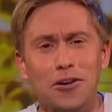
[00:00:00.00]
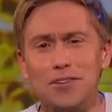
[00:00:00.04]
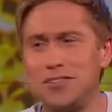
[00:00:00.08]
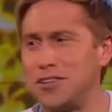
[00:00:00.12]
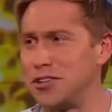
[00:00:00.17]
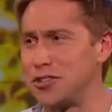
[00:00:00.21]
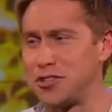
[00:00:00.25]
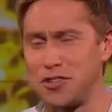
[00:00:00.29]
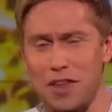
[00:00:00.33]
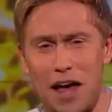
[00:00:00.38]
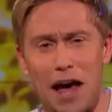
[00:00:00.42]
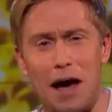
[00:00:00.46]

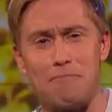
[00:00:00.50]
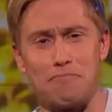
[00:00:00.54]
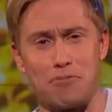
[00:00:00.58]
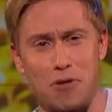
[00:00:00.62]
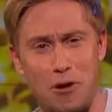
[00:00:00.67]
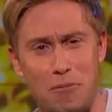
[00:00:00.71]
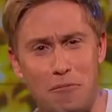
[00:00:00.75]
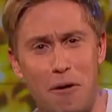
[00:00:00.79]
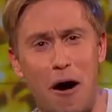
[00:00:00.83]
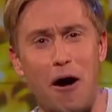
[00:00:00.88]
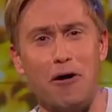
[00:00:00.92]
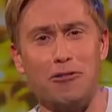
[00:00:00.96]
does that
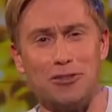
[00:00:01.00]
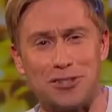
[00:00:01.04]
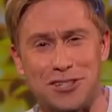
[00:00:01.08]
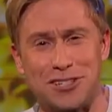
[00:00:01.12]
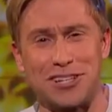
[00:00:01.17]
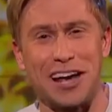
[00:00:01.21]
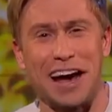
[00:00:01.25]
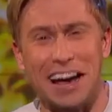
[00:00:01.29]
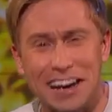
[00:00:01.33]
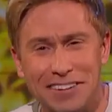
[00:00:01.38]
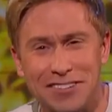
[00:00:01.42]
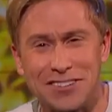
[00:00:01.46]
promote
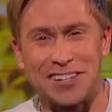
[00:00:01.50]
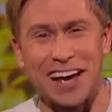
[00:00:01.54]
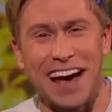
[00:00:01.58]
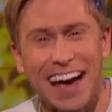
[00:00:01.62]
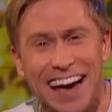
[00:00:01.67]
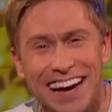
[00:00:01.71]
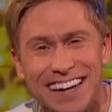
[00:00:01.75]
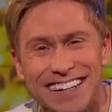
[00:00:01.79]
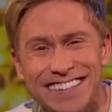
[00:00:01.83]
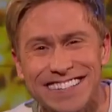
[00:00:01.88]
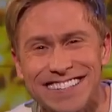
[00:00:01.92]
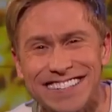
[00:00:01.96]
safe
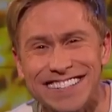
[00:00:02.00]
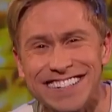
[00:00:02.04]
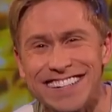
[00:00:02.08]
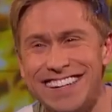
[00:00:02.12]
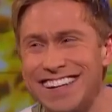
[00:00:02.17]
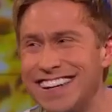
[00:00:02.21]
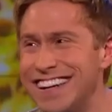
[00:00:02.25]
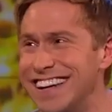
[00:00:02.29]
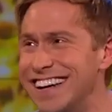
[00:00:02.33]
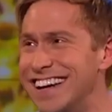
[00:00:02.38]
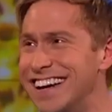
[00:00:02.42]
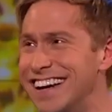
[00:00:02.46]

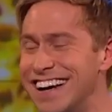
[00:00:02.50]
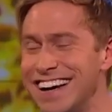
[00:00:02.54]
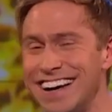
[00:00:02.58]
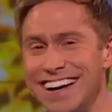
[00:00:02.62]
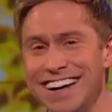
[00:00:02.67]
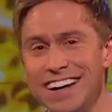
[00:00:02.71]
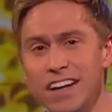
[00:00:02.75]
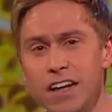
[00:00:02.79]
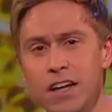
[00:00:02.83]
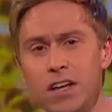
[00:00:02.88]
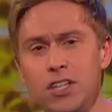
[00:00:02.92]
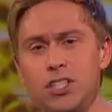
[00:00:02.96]

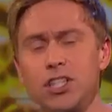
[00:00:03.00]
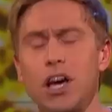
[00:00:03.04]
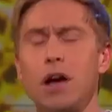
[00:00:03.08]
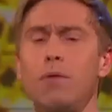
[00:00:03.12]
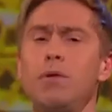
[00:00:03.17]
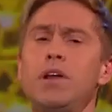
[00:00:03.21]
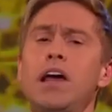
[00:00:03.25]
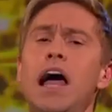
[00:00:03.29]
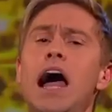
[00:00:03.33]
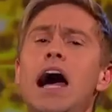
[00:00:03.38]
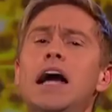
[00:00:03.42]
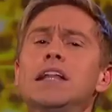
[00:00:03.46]
sex? Shall
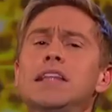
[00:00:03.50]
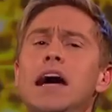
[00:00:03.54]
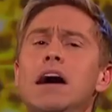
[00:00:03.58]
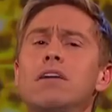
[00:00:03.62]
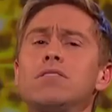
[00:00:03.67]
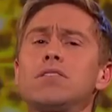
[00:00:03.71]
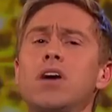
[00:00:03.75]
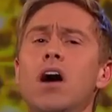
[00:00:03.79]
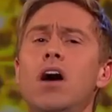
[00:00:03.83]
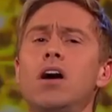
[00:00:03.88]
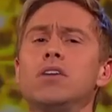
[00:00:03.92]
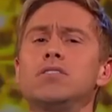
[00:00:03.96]
we hand
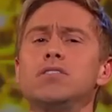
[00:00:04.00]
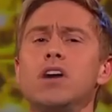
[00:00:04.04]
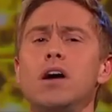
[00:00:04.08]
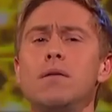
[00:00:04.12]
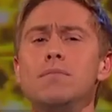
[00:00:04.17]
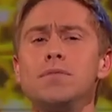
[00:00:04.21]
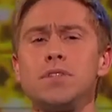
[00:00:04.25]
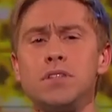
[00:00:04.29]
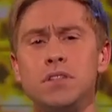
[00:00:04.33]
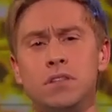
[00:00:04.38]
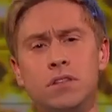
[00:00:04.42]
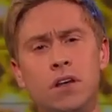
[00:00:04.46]
out
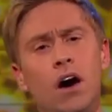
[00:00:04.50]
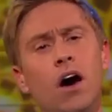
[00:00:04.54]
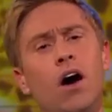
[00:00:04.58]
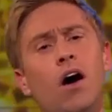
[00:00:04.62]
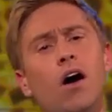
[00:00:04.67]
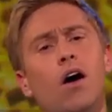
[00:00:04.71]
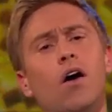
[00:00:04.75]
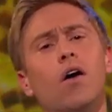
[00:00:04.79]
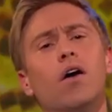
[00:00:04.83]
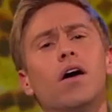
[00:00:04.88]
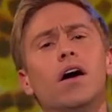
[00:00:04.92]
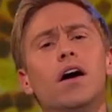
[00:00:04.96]
condoms?
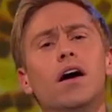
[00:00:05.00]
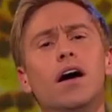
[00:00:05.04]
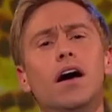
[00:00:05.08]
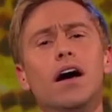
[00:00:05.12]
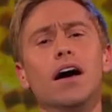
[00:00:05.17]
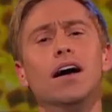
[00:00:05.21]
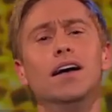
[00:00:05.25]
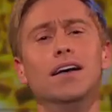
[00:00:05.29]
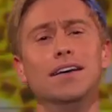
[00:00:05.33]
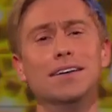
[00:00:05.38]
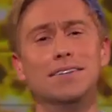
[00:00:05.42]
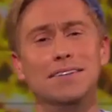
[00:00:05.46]

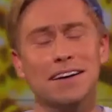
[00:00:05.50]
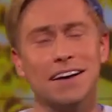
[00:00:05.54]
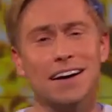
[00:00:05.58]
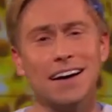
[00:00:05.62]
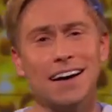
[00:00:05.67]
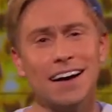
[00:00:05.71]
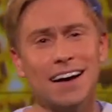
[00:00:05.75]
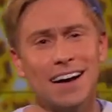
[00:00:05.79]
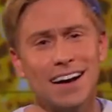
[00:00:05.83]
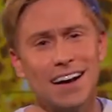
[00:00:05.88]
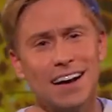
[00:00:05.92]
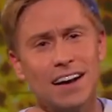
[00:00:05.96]

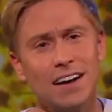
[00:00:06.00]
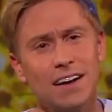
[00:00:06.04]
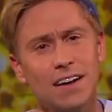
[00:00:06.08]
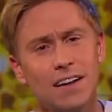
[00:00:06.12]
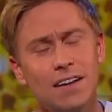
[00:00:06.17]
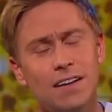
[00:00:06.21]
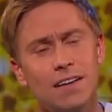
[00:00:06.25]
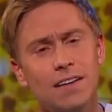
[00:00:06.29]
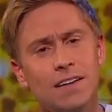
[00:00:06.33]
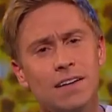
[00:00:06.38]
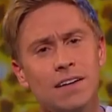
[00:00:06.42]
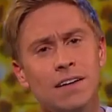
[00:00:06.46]

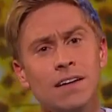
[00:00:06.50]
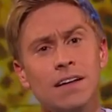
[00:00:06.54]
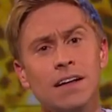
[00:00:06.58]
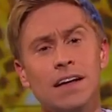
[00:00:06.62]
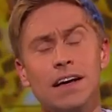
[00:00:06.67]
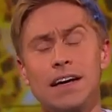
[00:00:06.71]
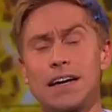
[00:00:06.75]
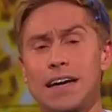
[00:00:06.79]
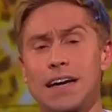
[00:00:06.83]
No!